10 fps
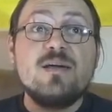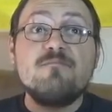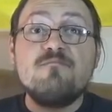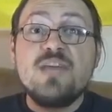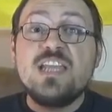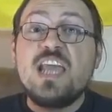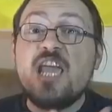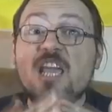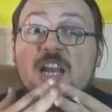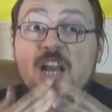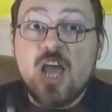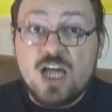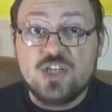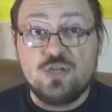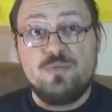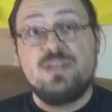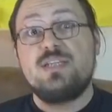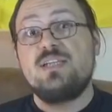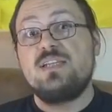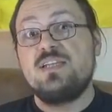mini luxury
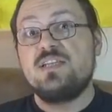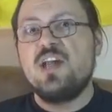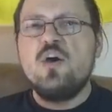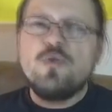cities,